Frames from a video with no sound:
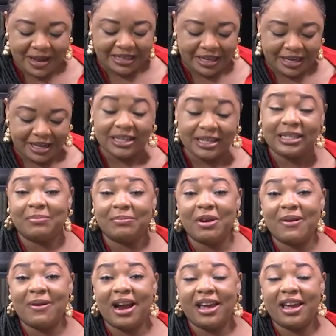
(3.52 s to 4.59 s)
this particular
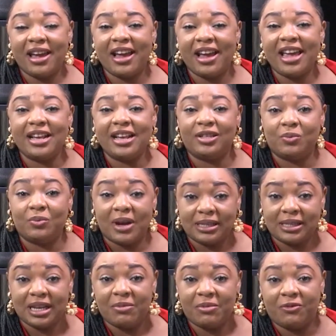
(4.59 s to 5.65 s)
segment right here is
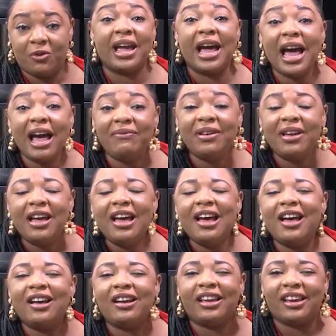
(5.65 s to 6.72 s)
WhatsApp. If we have
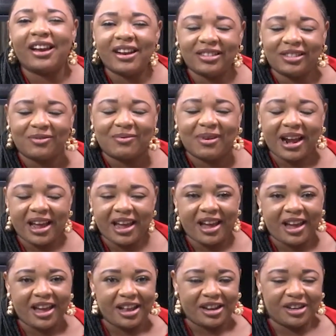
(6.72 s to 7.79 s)
a guest right
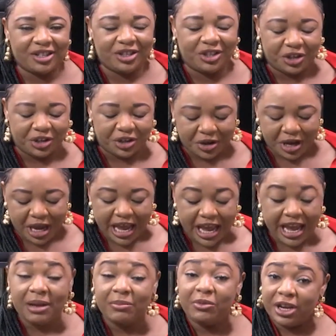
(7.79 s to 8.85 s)
here in the studio,
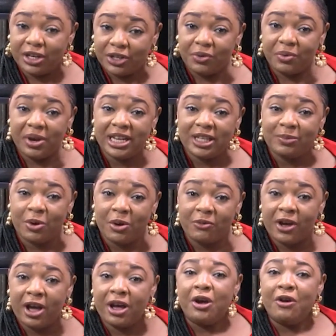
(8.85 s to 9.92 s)
and I'm going to read his
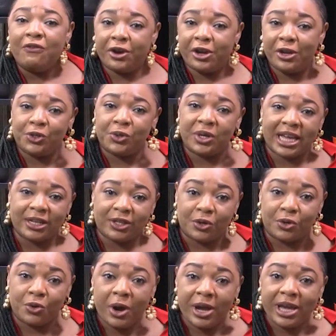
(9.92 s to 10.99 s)
profile for you to get to
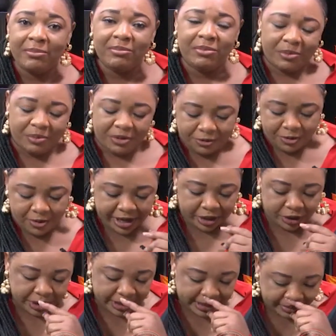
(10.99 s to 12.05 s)
know him before I
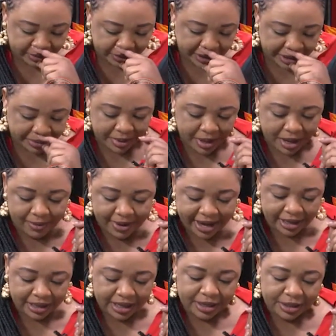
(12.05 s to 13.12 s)
introduce him to you. All
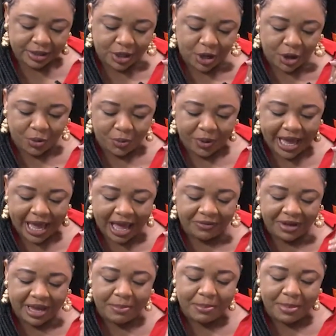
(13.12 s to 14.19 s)
right, so we
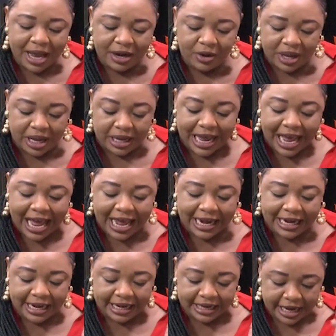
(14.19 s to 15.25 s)
have Emmanuel
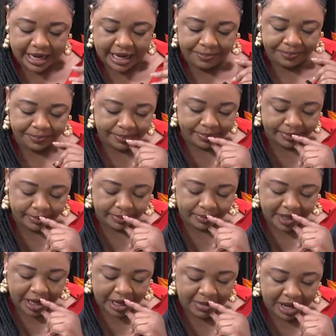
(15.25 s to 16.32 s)
Alade.
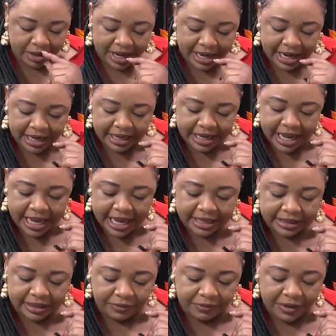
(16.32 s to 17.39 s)
Emmanuel Alade
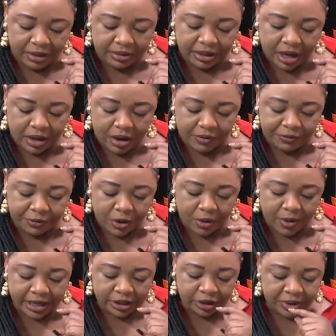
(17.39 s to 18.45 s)
is the founder of
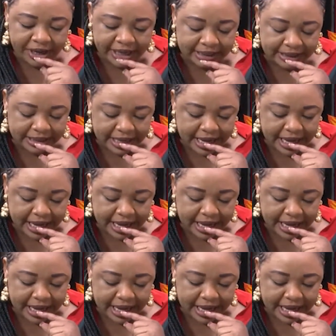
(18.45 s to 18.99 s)
Creatrix